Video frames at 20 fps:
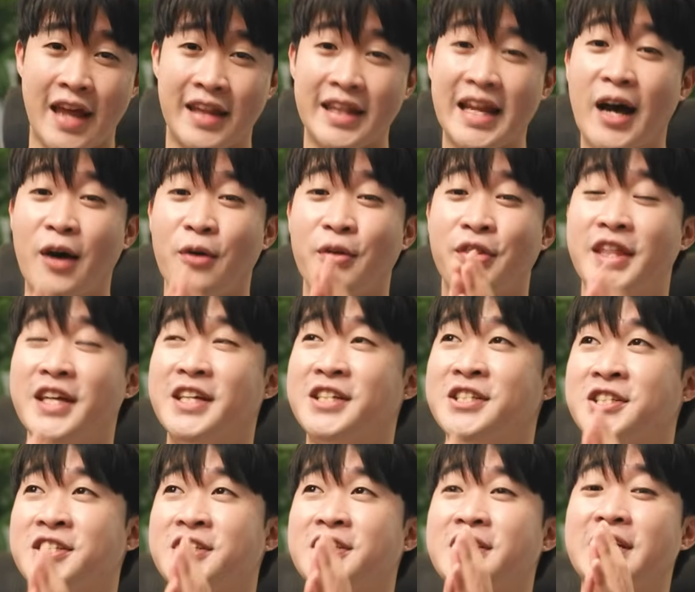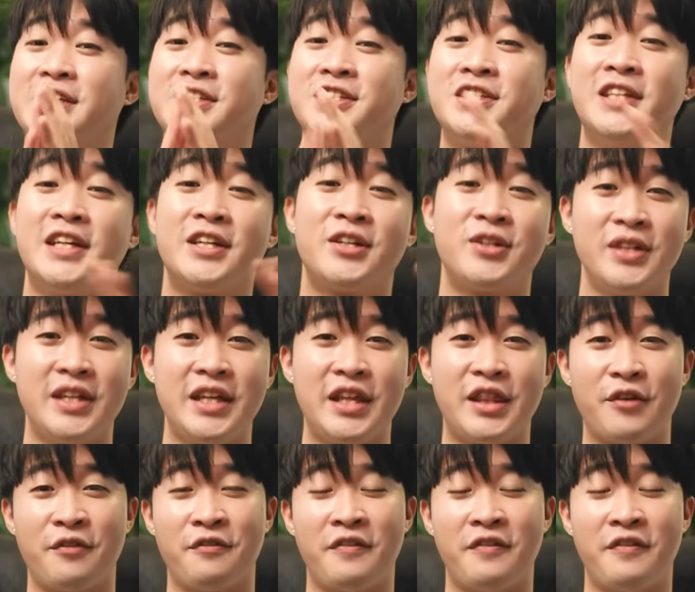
And now this is literally the